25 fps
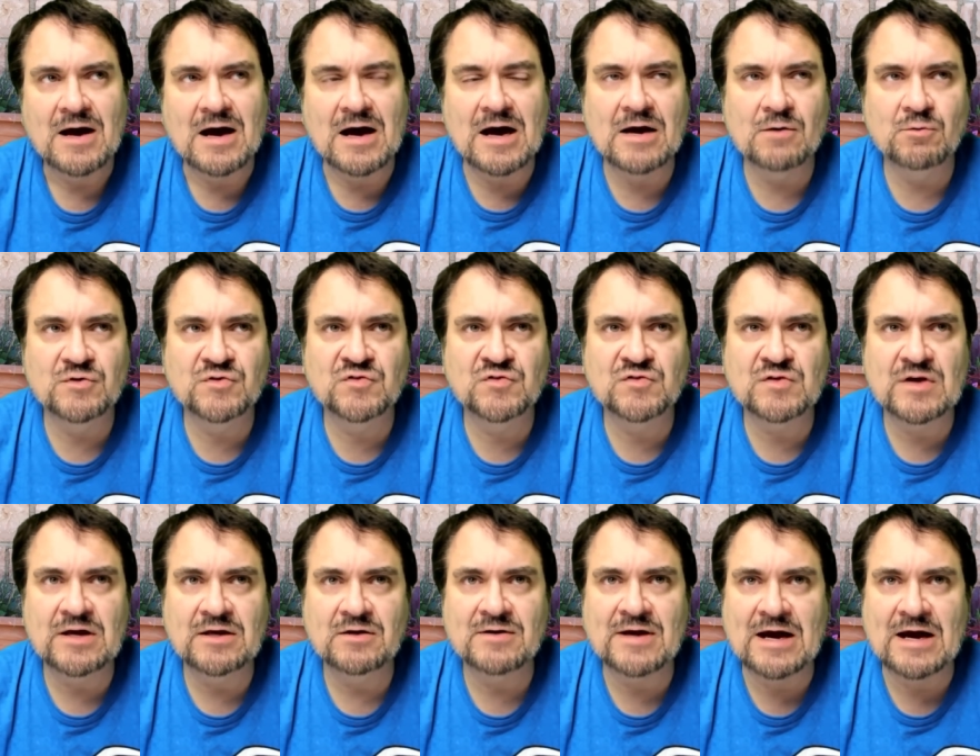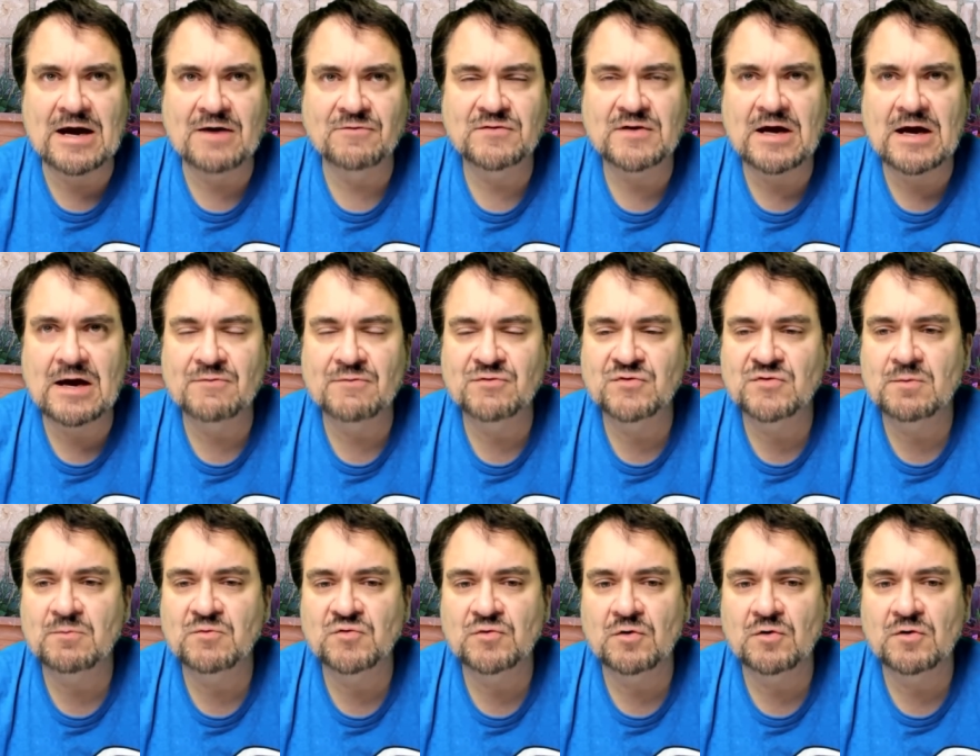I would say you'd have to have
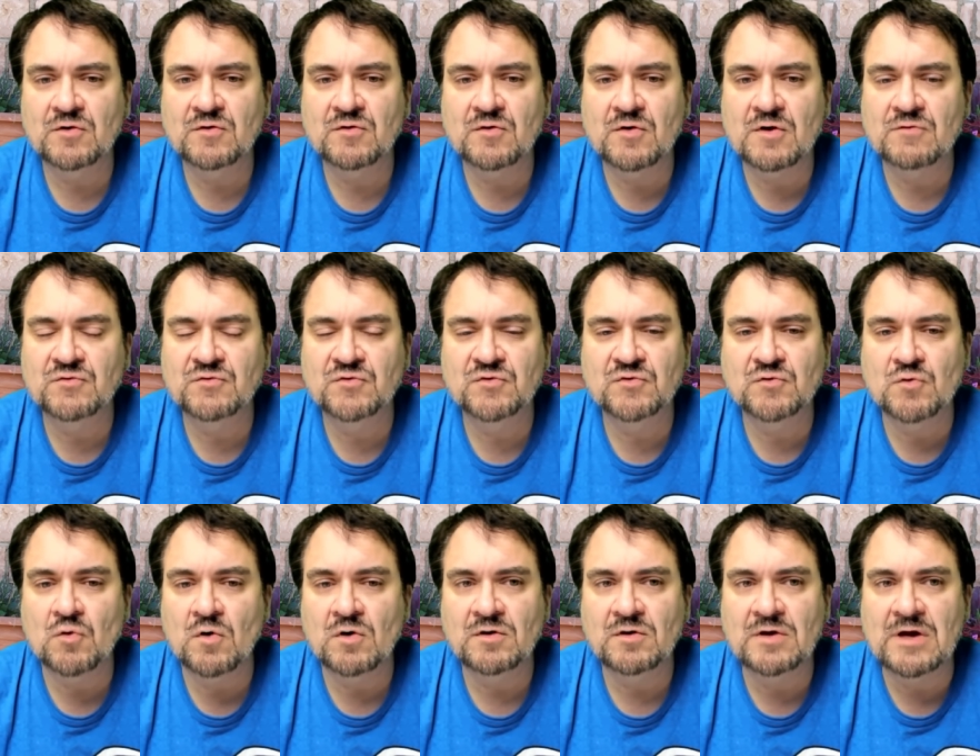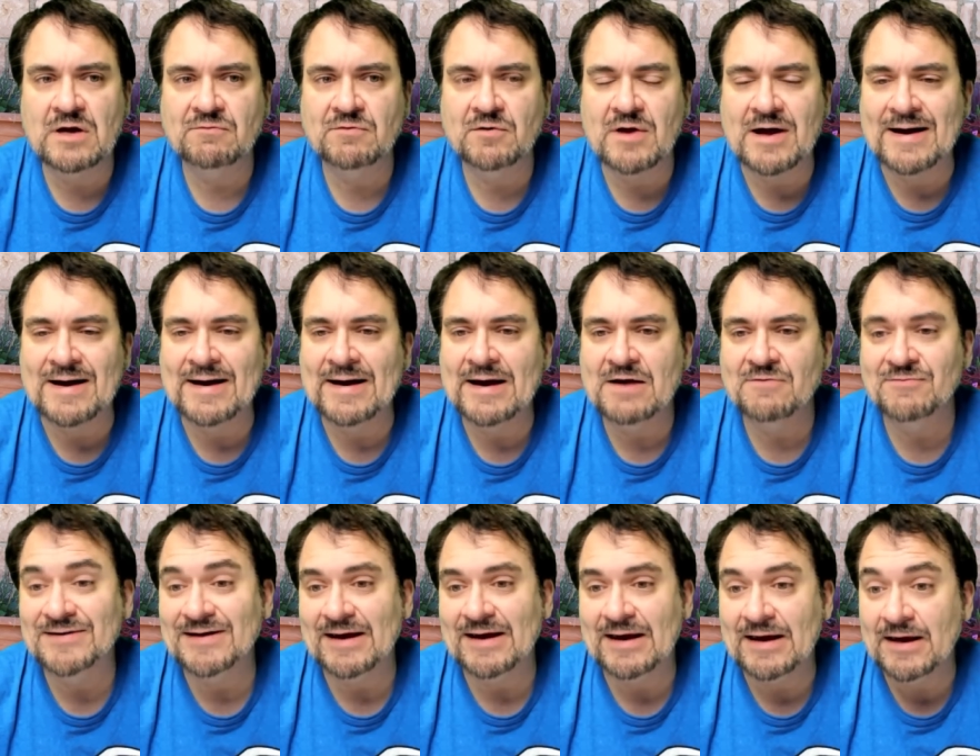some sort of, of store level. I have
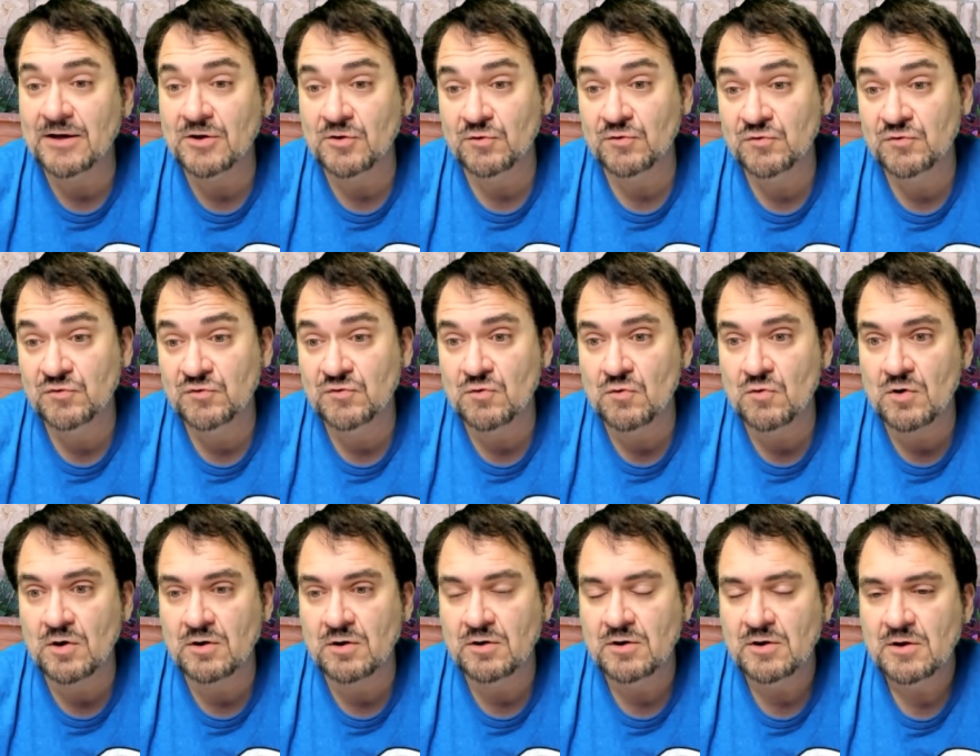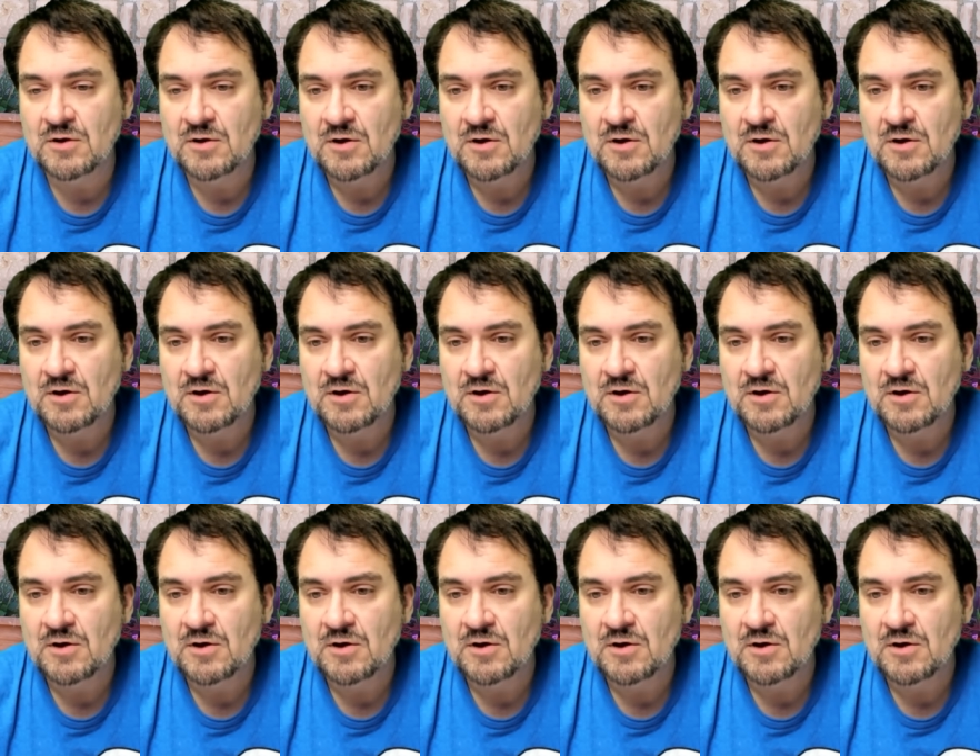an anchor store.